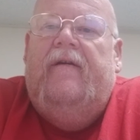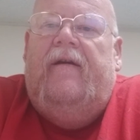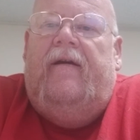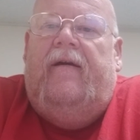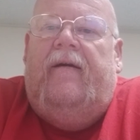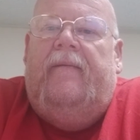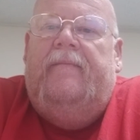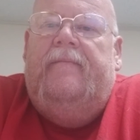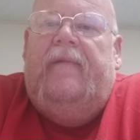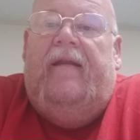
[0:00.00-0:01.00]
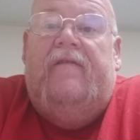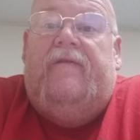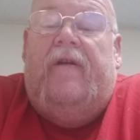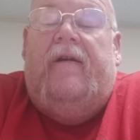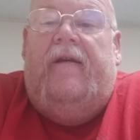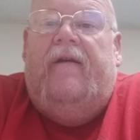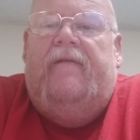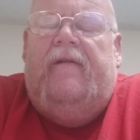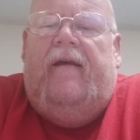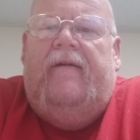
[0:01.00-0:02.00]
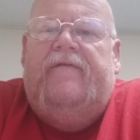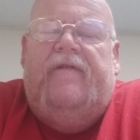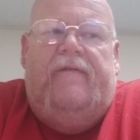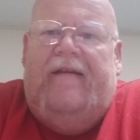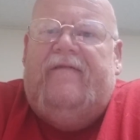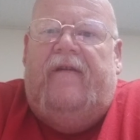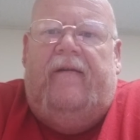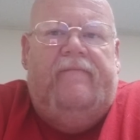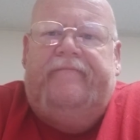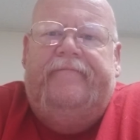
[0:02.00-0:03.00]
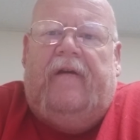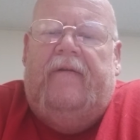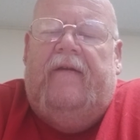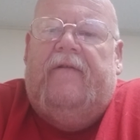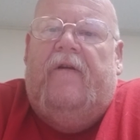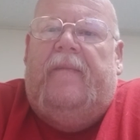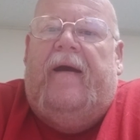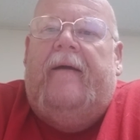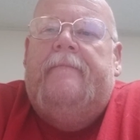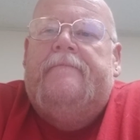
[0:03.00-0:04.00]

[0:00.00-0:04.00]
And it's a very unhealthy life. So that's done. I'll never go back.